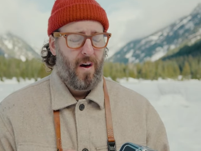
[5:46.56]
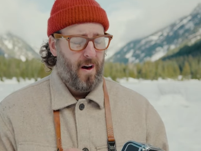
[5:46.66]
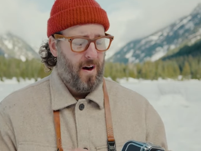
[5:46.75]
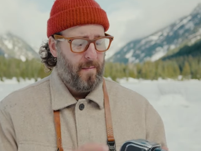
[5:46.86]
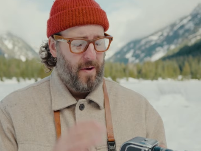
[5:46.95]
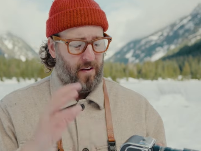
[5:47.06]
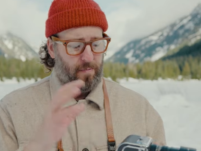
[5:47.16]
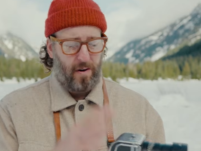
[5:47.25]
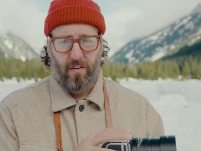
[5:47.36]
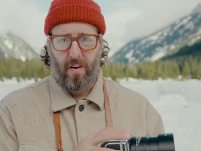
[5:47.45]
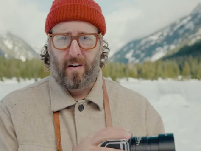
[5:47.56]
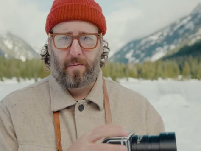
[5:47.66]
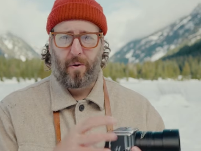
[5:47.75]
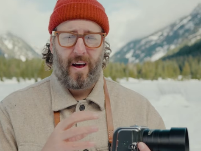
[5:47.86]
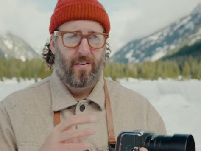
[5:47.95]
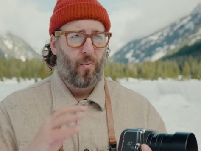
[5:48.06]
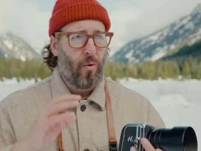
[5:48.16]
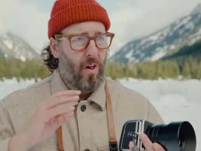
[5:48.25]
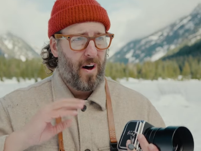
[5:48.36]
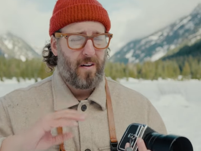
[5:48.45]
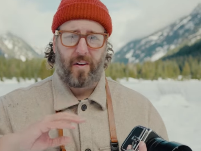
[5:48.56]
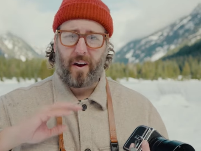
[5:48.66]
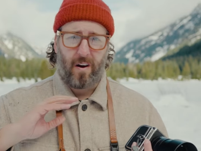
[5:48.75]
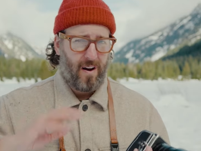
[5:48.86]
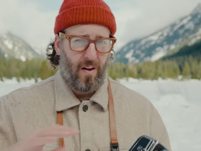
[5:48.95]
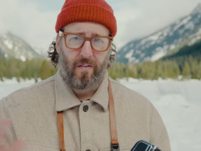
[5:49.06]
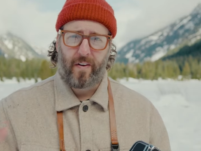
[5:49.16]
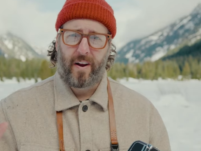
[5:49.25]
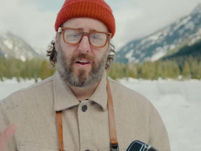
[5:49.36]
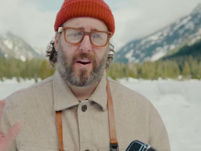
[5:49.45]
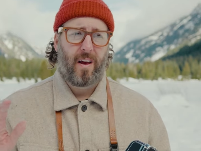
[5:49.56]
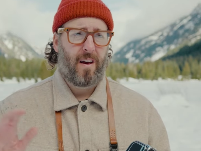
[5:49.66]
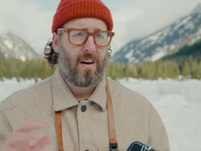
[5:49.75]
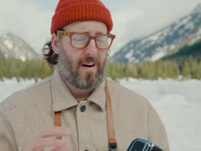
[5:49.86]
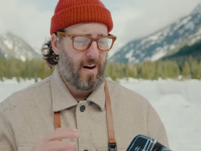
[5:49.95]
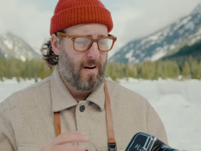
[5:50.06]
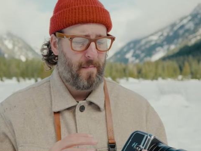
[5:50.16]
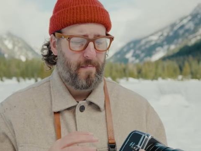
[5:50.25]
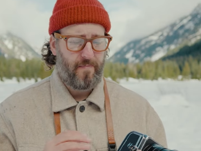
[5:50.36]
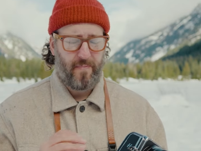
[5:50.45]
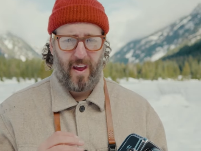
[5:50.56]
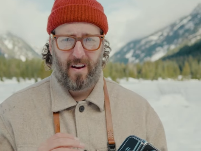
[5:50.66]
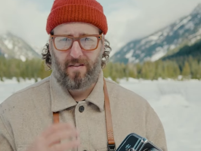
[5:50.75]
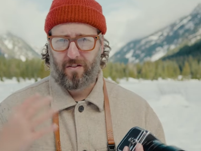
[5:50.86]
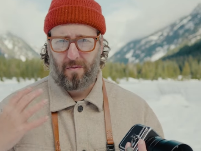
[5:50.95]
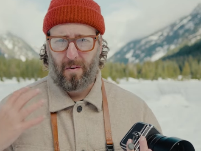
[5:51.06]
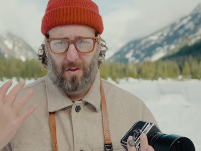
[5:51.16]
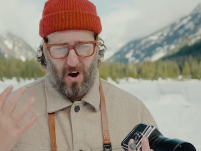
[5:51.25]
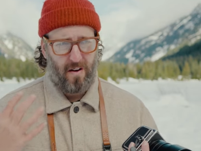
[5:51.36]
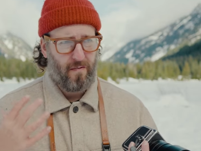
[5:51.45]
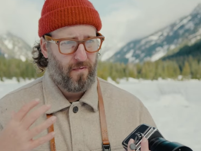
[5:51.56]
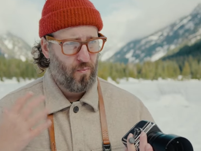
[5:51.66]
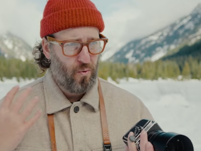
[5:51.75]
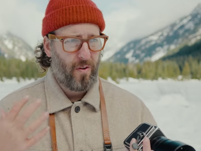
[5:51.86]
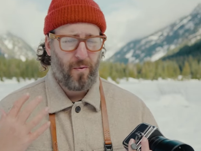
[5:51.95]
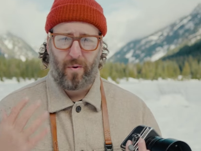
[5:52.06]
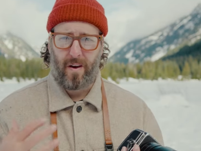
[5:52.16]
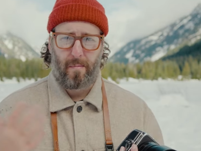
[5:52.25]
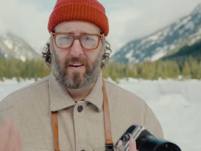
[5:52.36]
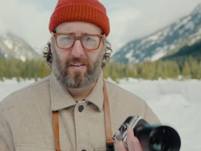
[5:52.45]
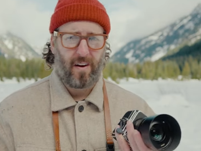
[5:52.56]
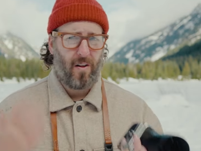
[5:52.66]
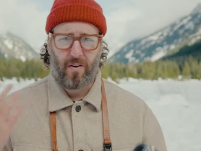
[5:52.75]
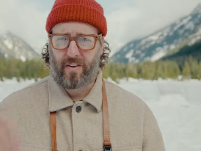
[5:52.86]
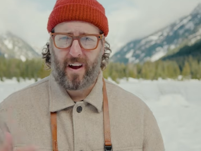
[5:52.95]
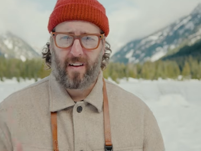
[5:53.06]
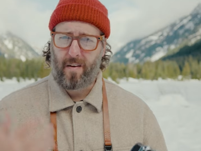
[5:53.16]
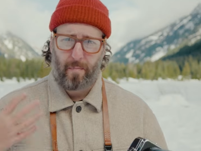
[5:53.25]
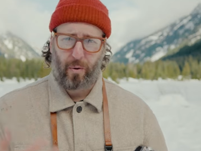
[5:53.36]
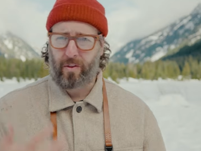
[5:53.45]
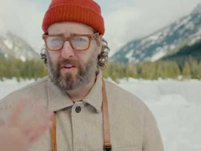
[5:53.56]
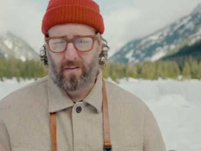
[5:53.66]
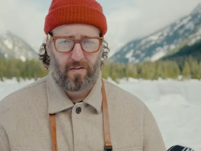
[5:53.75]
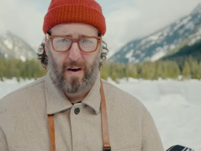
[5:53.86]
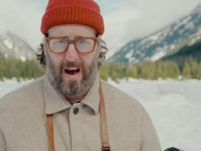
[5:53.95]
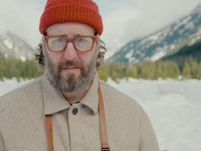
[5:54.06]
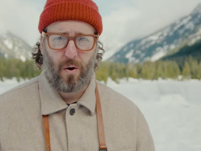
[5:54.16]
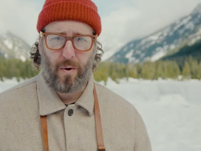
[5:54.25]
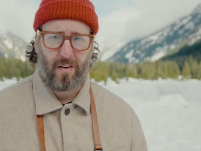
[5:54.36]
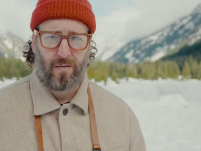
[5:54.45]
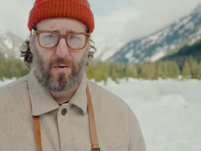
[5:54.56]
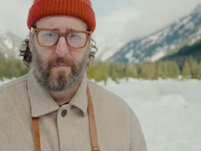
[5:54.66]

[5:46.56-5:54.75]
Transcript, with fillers: Um, and especially the Hasselblad has a lot of like color fidelity um, and just a lot of really, really amazing color science that both of these have going into